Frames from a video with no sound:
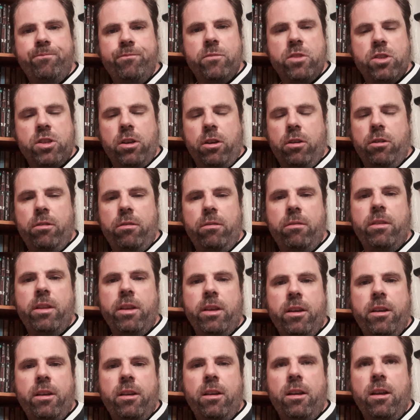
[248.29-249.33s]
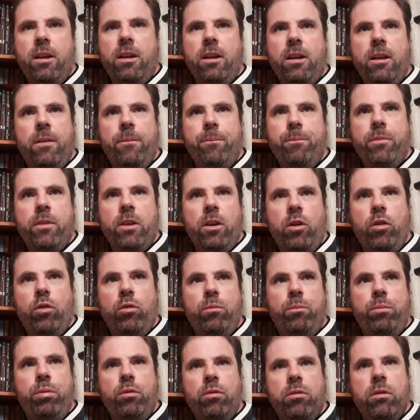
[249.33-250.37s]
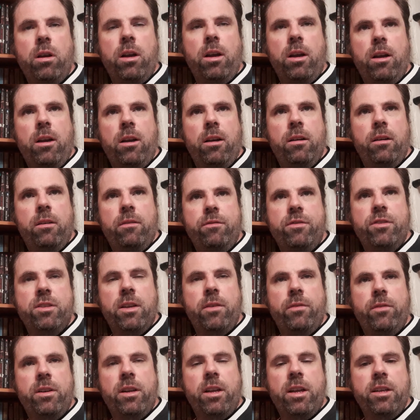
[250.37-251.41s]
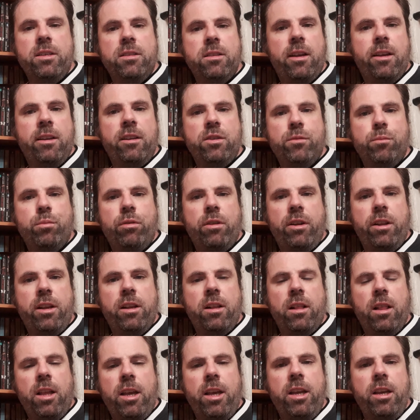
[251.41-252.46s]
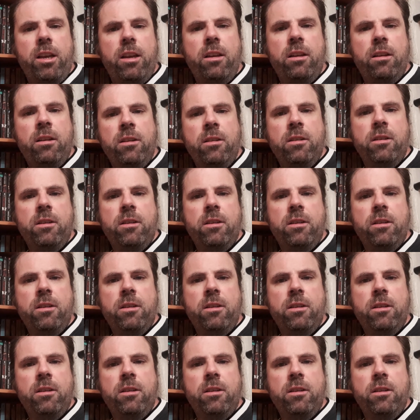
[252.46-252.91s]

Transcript: So the whole book of 7 days later is pretty clean.